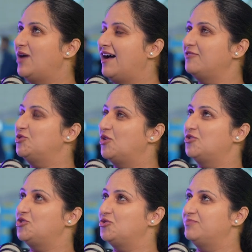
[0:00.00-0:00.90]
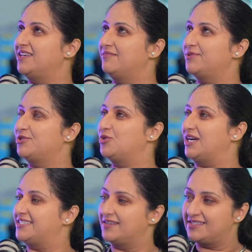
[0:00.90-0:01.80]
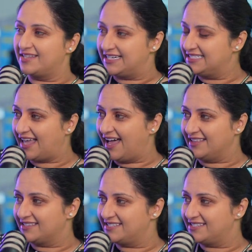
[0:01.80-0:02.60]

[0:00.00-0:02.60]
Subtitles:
have to also be able to assess the result,